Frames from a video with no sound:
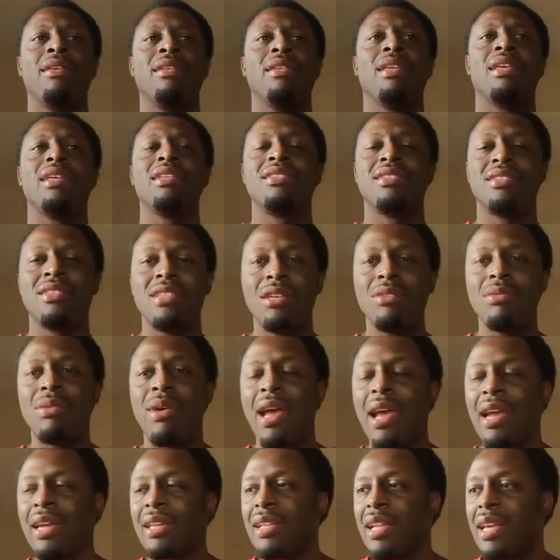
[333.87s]
They still
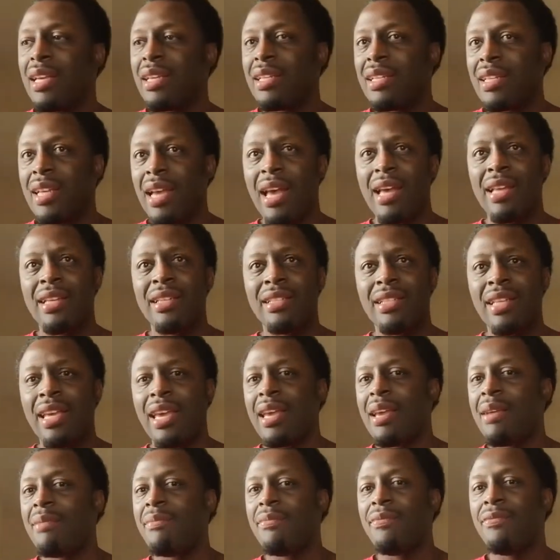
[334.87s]
act like
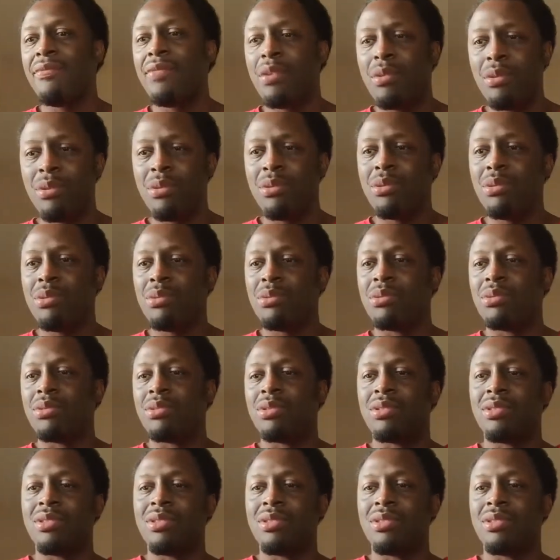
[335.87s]
goddamn fools.